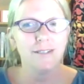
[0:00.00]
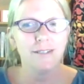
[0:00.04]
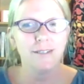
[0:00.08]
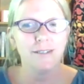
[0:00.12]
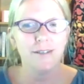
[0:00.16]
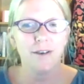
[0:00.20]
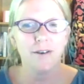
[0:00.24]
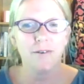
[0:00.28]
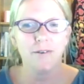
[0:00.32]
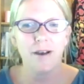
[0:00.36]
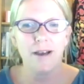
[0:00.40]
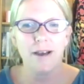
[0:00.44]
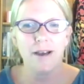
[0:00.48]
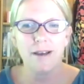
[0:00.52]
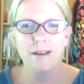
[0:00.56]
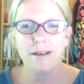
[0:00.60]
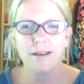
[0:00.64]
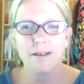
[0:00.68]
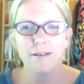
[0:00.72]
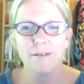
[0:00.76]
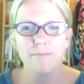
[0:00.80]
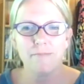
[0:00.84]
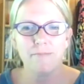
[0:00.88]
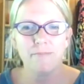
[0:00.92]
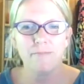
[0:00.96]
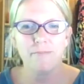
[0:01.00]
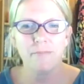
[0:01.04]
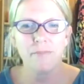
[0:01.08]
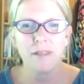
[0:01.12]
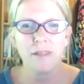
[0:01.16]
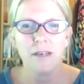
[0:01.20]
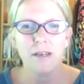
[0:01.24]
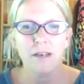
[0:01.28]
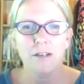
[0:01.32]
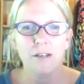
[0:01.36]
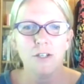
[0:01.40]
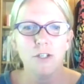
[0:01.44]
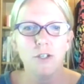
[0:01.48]
So I
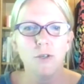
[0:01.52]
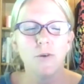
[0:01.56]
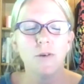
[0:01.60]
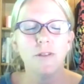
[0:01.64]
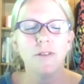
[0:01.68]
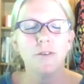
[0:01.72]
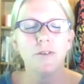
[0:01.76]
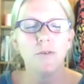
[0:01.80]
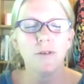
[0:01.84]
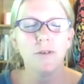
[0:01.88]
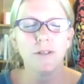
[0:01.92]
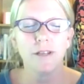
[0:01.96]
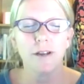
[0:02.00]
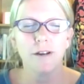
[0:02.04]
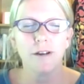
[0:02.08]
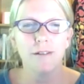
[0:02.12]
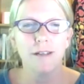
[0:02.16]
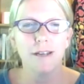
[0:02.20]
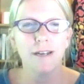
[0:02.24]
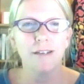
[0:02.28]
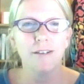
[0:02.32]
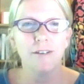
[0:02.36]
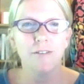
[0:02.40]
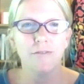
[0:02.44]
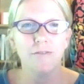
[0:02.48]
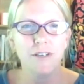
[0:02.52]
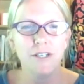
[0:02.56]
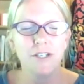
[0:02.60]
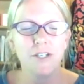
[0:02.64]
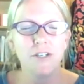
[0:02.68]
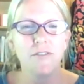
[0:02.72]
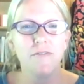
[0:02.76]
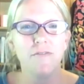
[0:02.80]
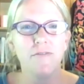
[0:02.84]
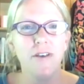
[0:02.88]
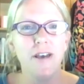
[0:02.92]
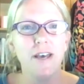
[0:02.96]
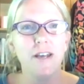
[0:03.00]
joined the North Carolina Division
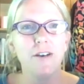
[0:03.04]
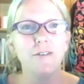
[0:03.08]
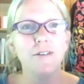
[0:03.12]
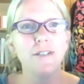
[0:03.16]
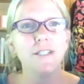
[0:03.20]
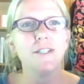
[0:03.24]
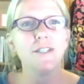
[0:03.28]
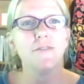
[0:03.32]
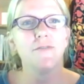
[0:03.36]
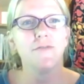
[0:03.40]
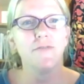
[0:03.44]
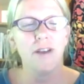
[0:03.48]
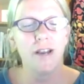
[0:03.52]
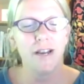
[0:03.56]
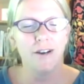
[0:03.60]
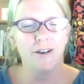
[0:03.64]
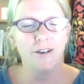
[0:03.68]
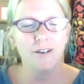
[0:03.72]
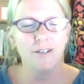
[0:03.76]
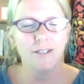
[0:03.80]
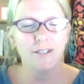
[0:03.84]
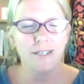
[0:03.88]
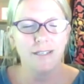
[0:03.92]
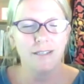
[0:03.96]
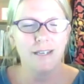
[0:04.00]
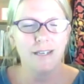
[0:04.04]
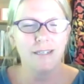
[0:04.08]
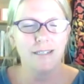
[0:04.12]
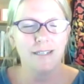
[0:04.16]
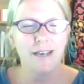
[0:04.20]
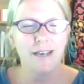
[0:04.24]
of Veterans Affairs at that